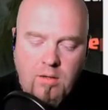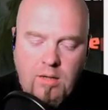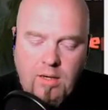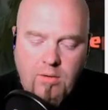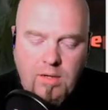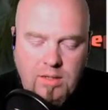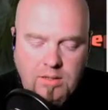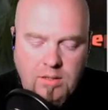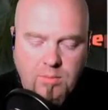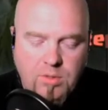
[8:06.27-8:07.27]
Now
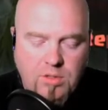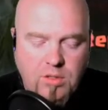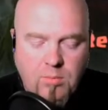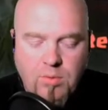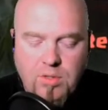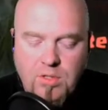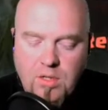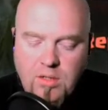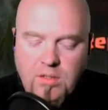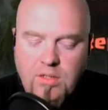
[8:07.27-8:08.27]
next up, she's going to put the
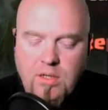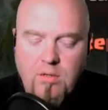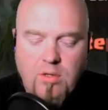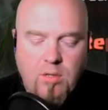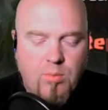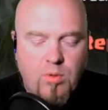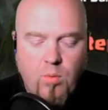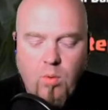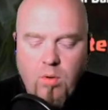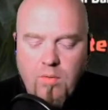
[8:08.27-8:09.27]
giants down, going to put
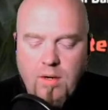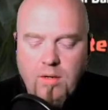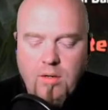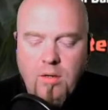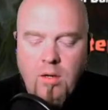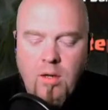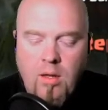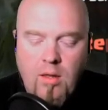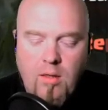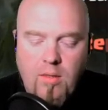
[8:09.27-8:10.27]
the wall wrecker,
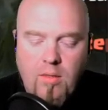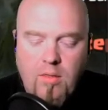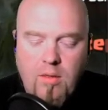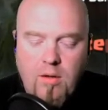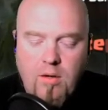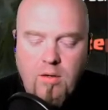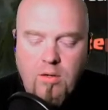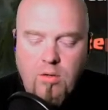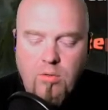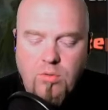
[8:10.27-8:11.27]
and they're going
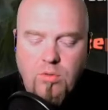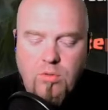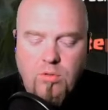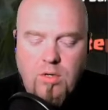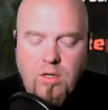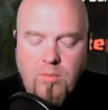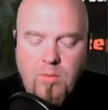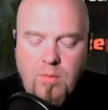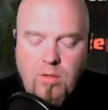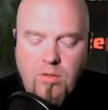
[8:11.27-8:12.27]
to go straight up the
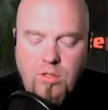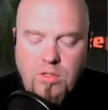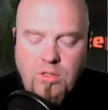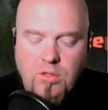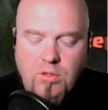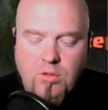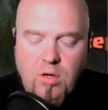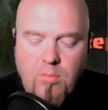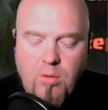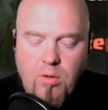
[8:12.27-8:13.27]
middle. She's going to
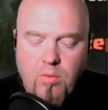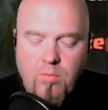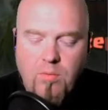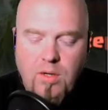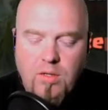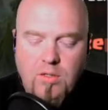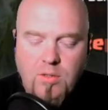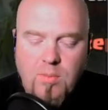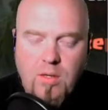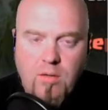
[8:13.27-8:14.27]
drop her rage
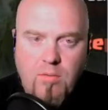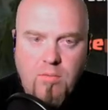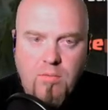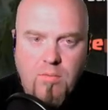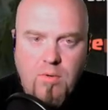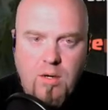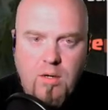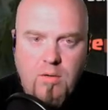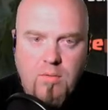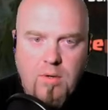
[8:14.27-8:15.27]
spell
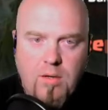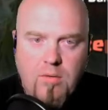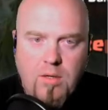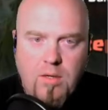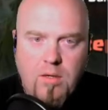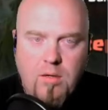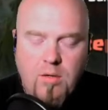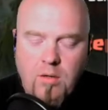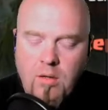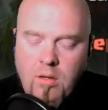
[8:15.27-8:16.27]
right around here.